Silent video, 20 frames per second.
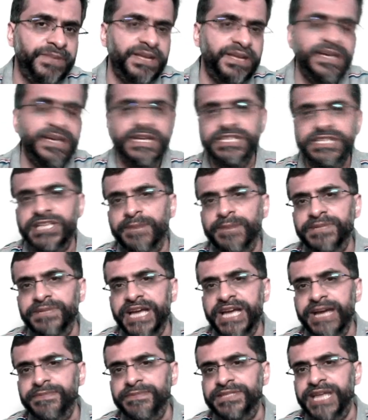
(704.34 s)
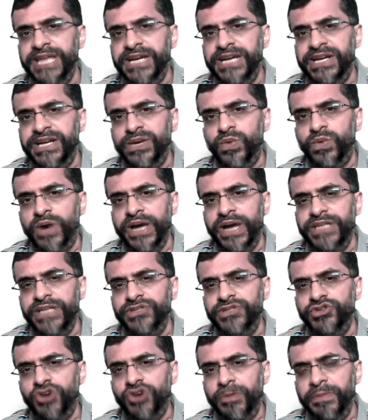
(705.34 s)
Sometimes that requires
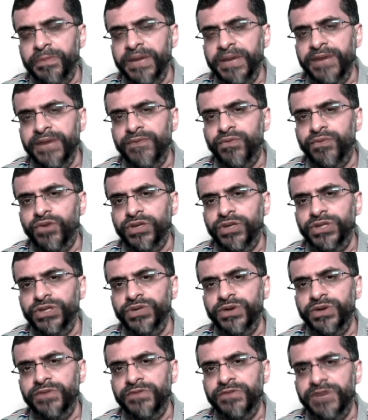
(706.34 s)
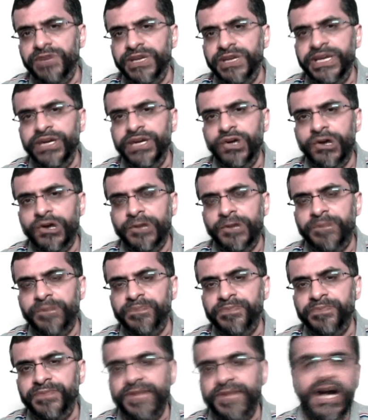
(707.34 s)
dropping what you are working on.
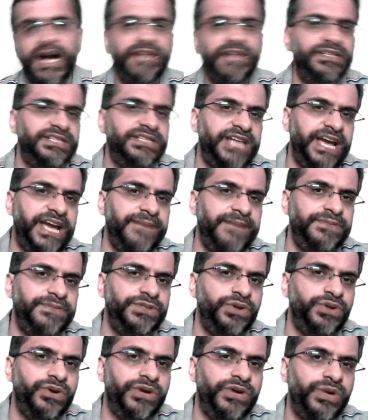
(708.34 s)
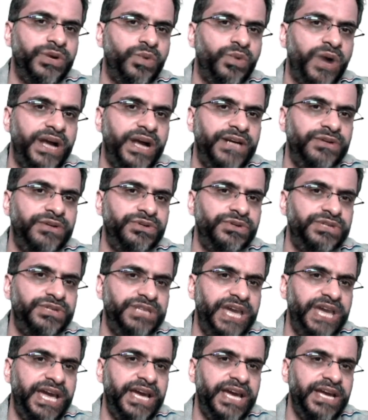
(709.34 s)
Other times, you are required to
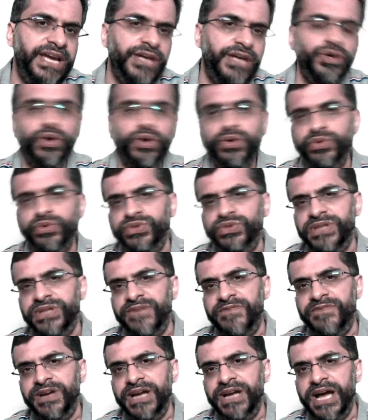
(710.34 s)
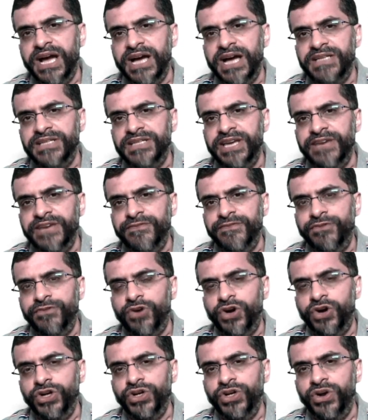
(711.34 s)
say no to someone asking
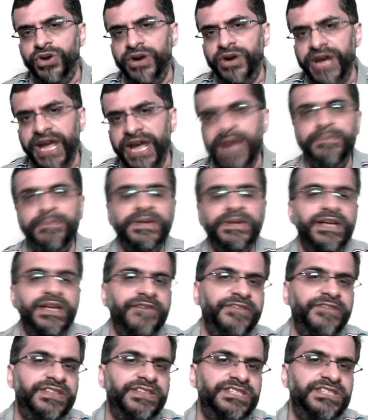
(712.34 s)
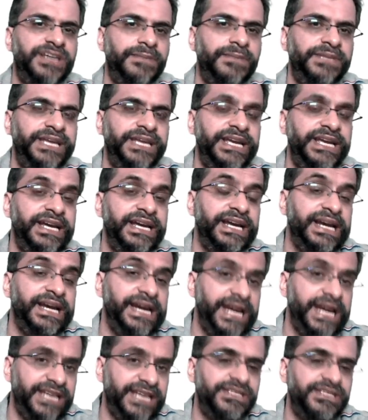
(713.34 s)
for your help with something
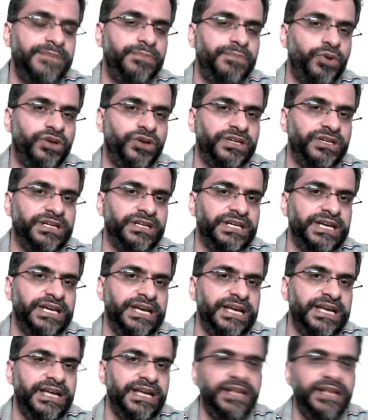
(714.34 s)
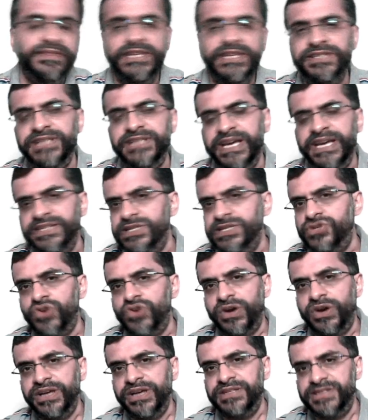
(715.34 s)
less important. This isn't
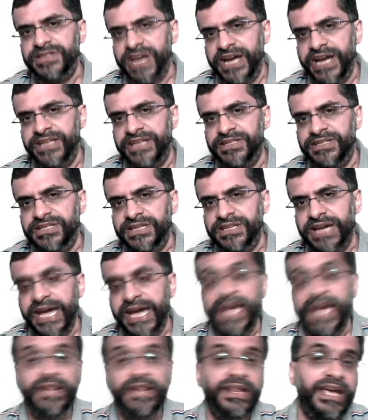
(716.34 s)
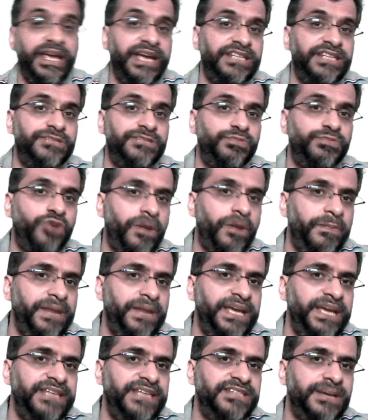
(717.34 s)
rocket science, and it's
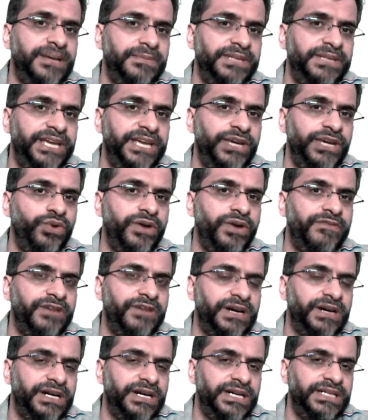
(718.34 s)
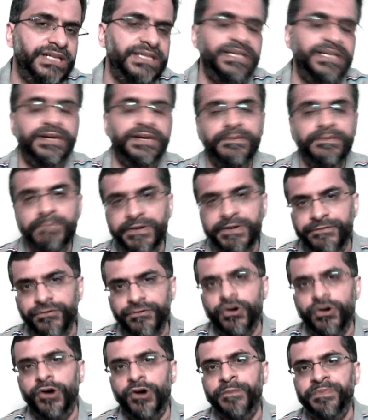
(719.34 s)
probably something you have heard before.